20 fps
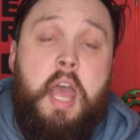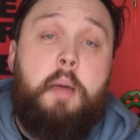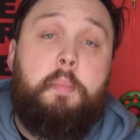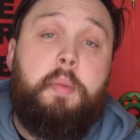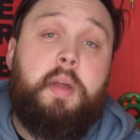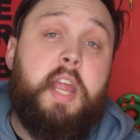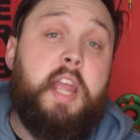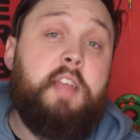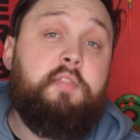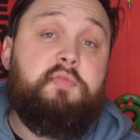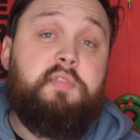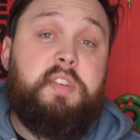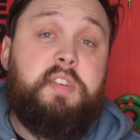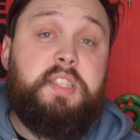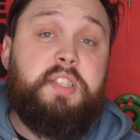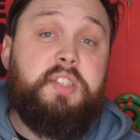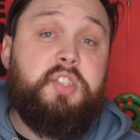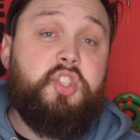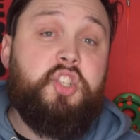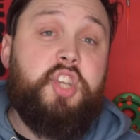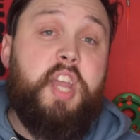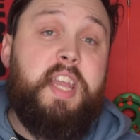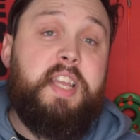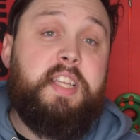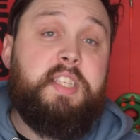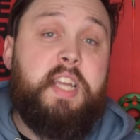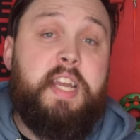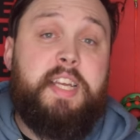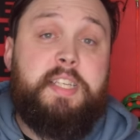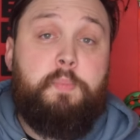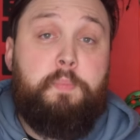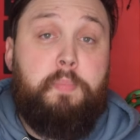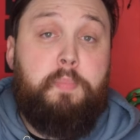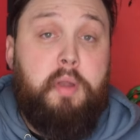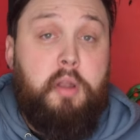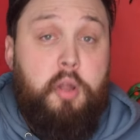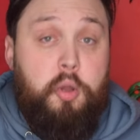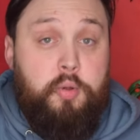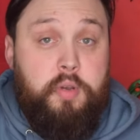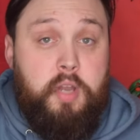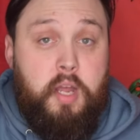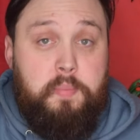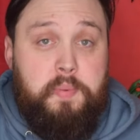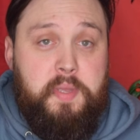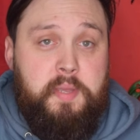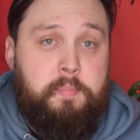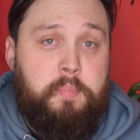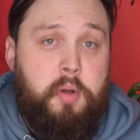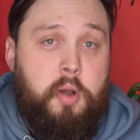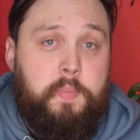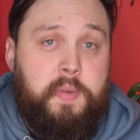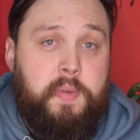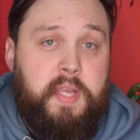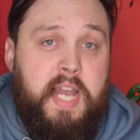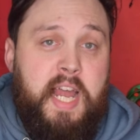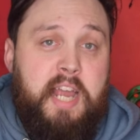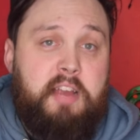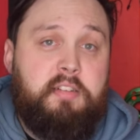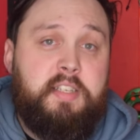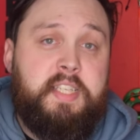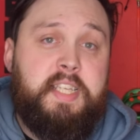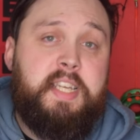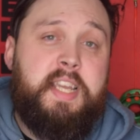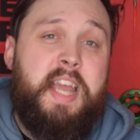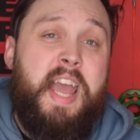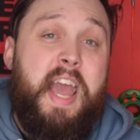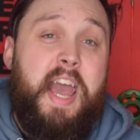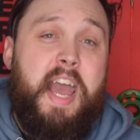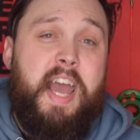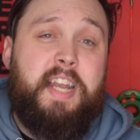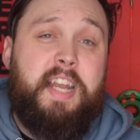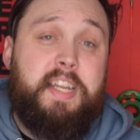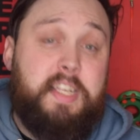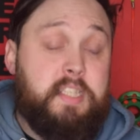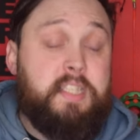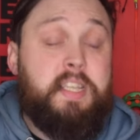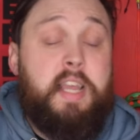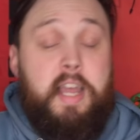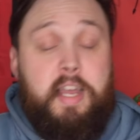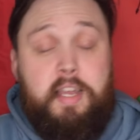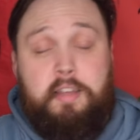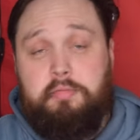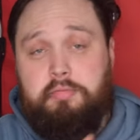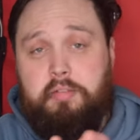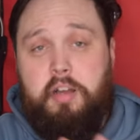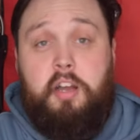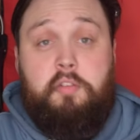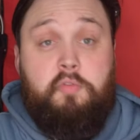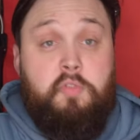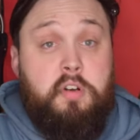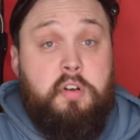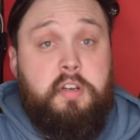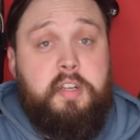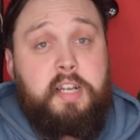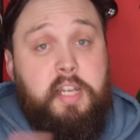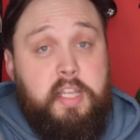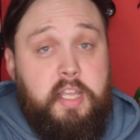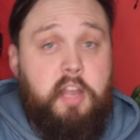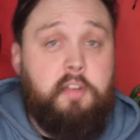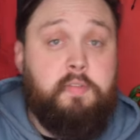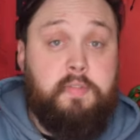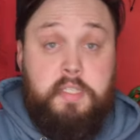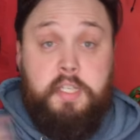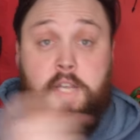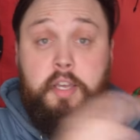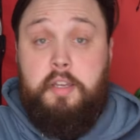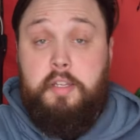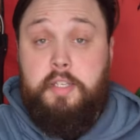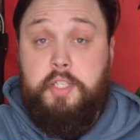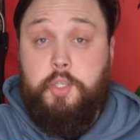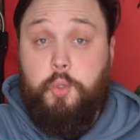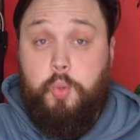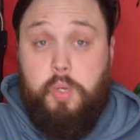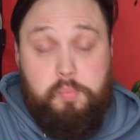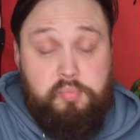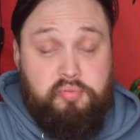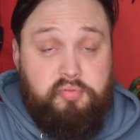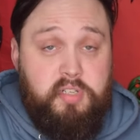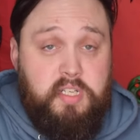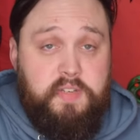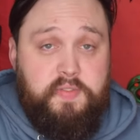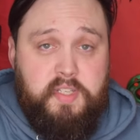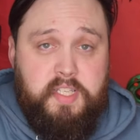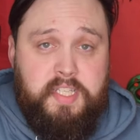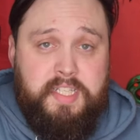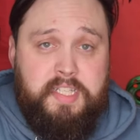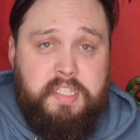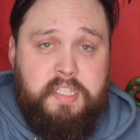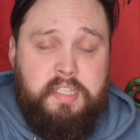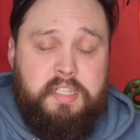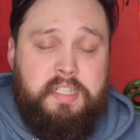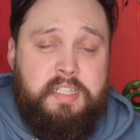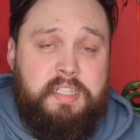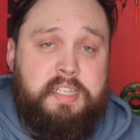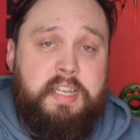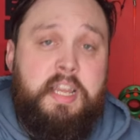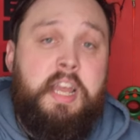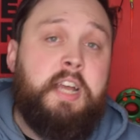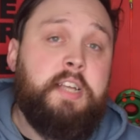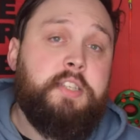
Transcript: but a recent change has blown up in popularity and is ironically a return to a previous design.